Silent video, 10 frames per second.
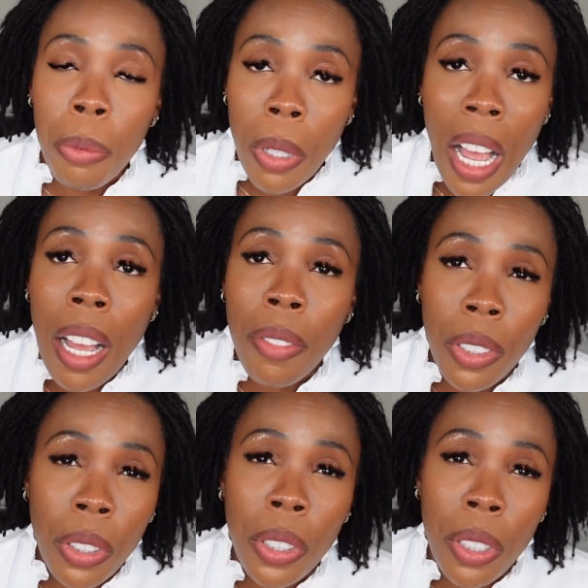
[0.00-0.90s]
Have a
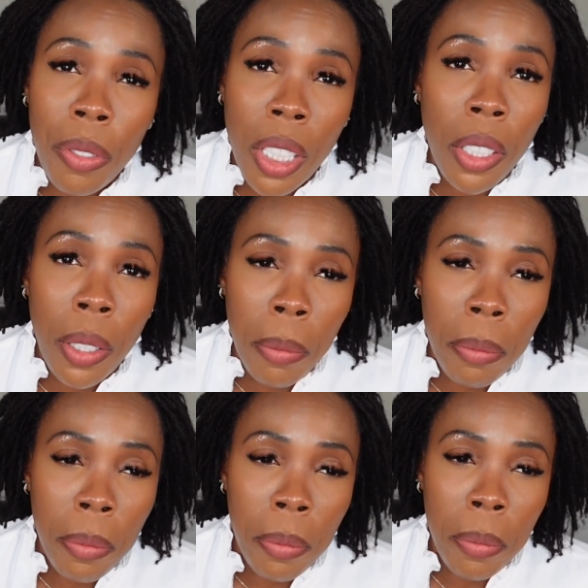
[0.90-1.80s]
source of income.
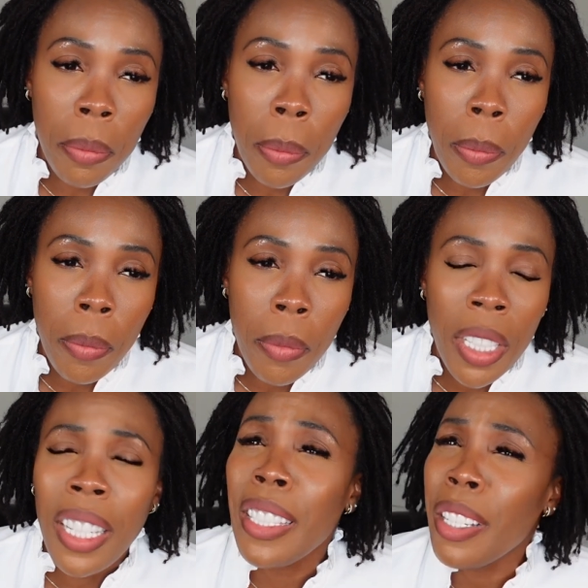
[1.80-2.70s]

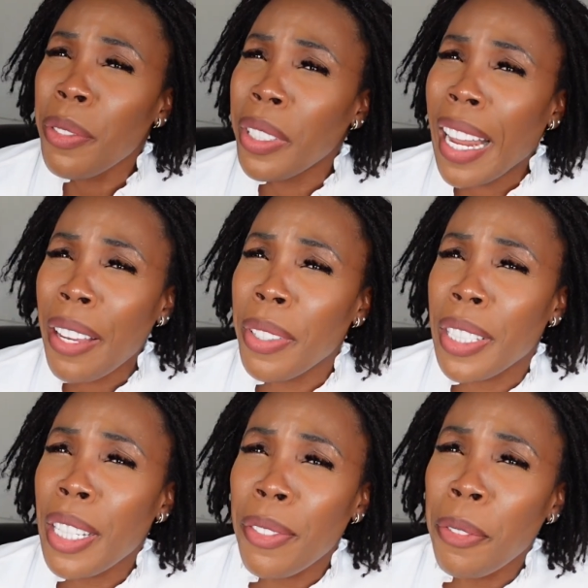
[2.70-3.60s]
Life
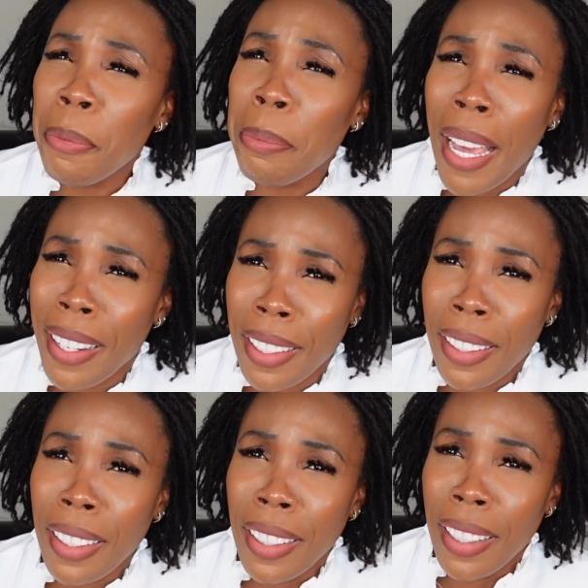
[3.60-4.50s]
is even
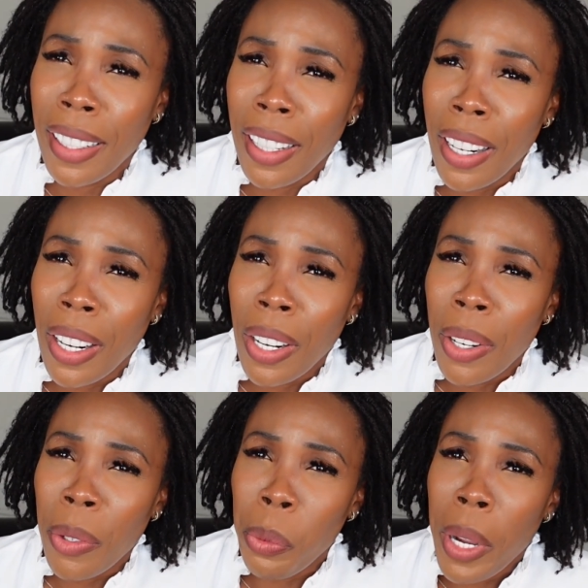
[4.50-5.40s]
better
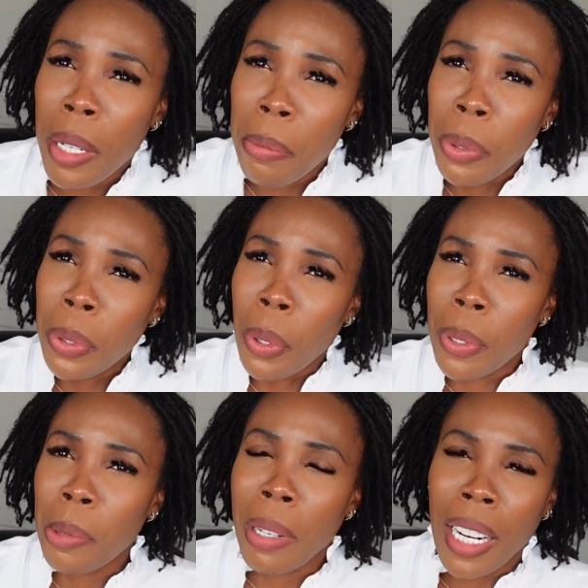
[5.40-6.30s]
when both
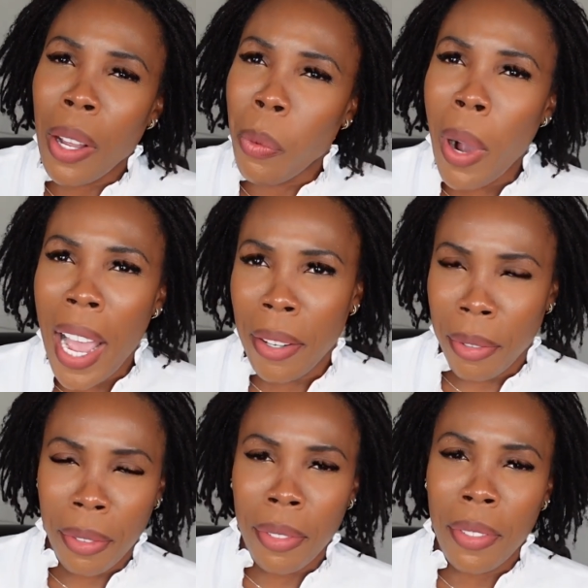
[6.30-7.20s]
husband and
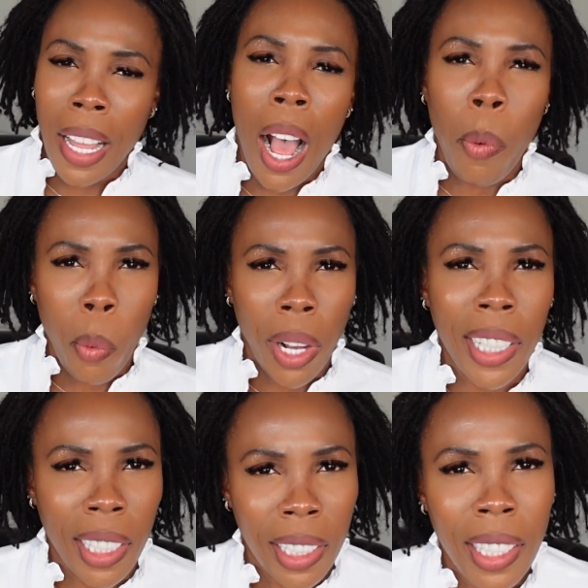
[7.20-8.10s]
wife are
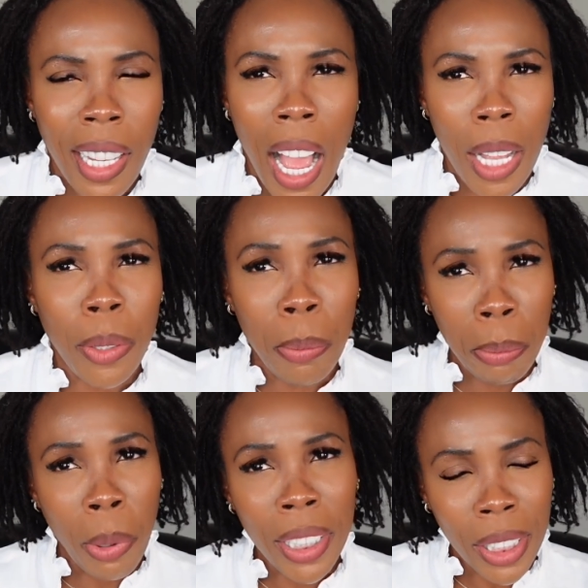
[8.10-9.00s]
working and
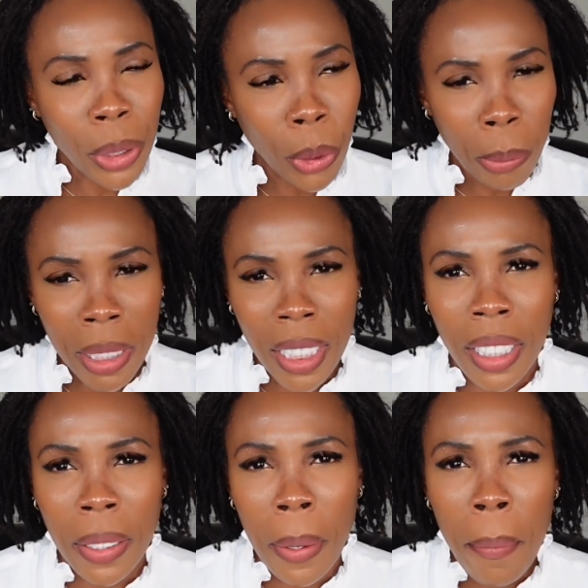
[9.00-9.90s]
money is coming
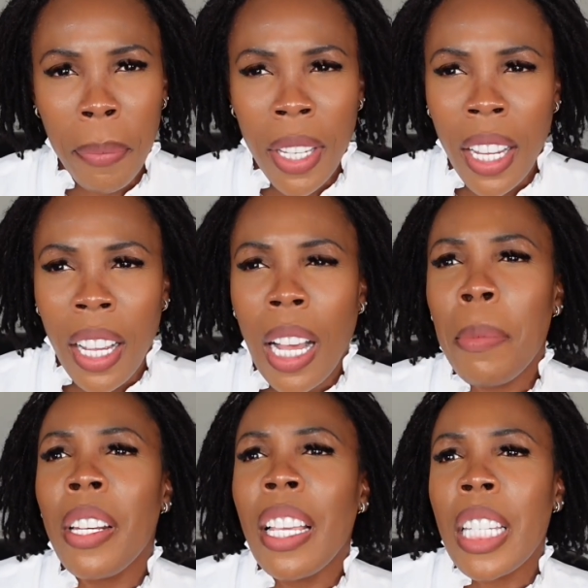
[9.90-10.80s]
in. I
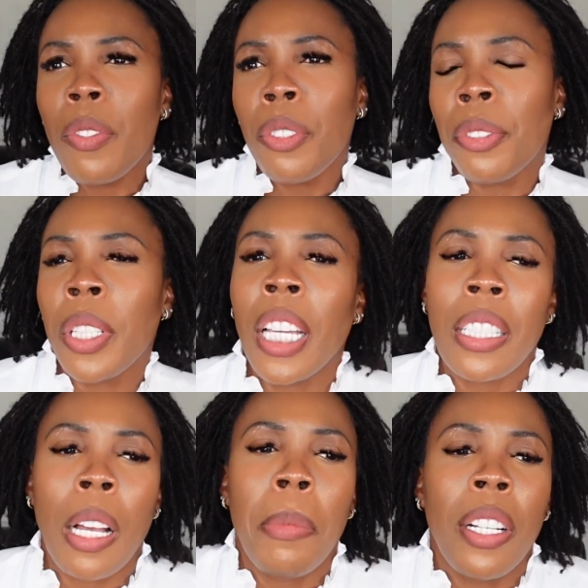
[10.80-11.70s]
mean, let's even forget
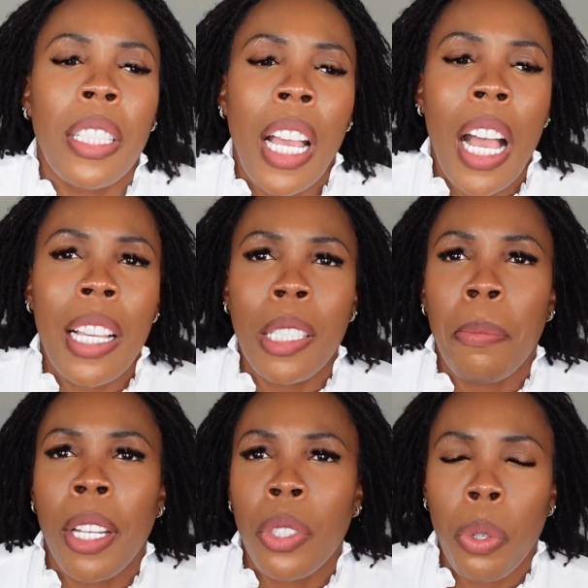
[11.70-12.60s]
about the
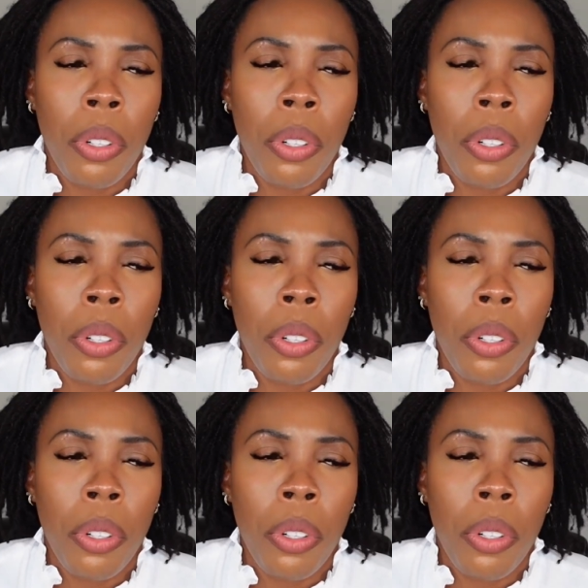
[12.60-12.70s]
aspect